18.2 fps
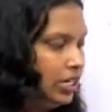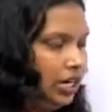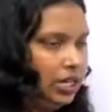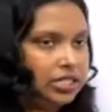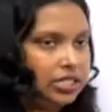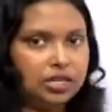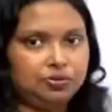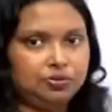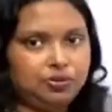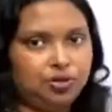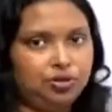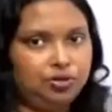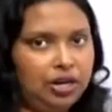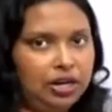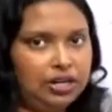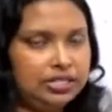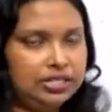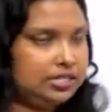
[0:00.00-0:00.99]
direct
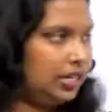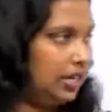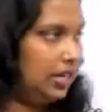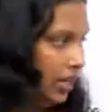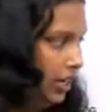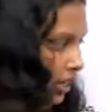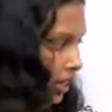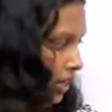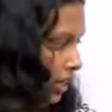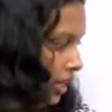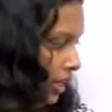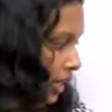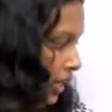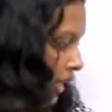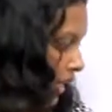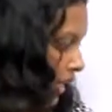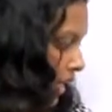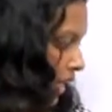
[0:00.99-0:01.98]
substitute and see.
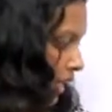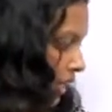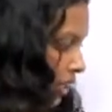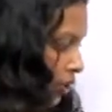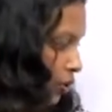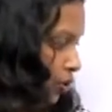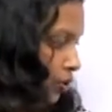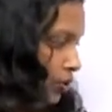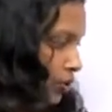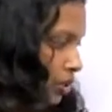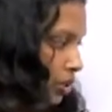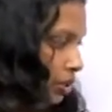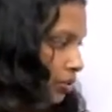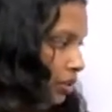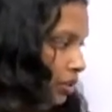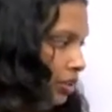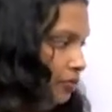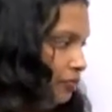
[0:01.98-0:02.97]
Here,
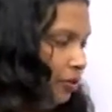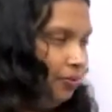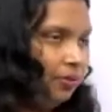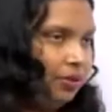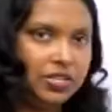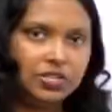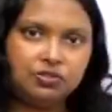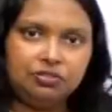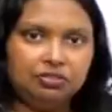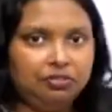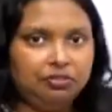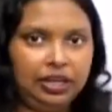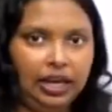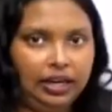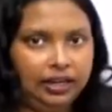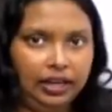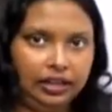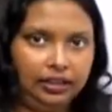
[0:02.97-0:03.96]
from this one we
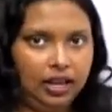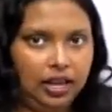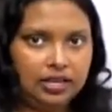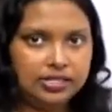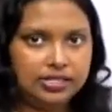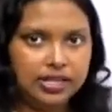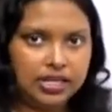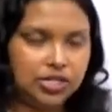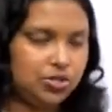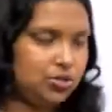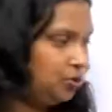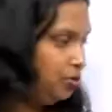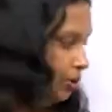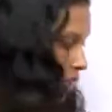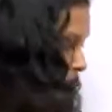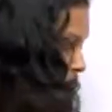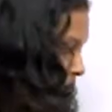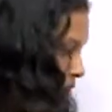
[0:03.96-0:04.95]
can get the answer as 2.
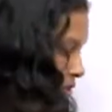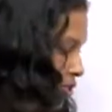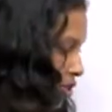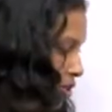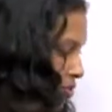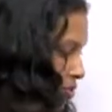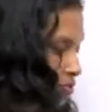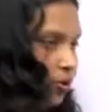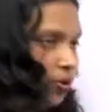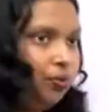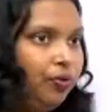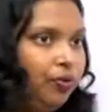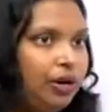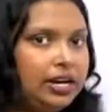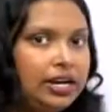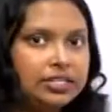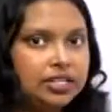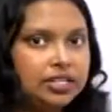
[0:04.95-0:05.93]
Limits of 2
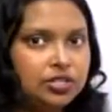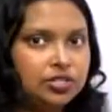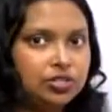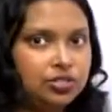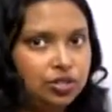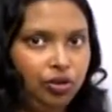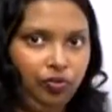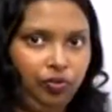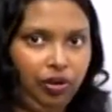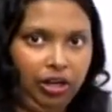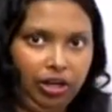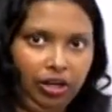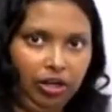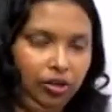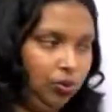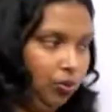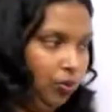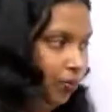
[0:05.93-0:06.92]
when x tends to 0, we get
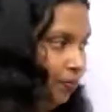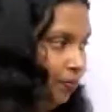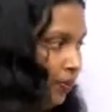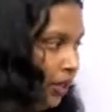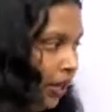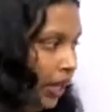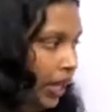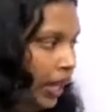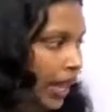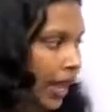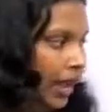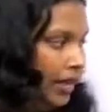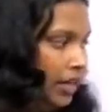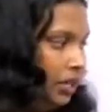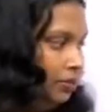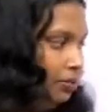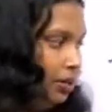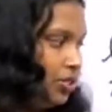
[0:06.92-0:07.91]
in 2.
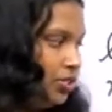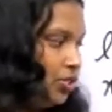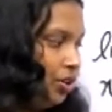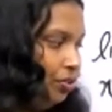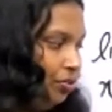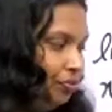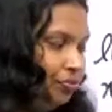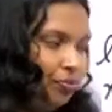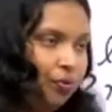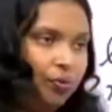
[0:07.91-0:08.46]
And limits of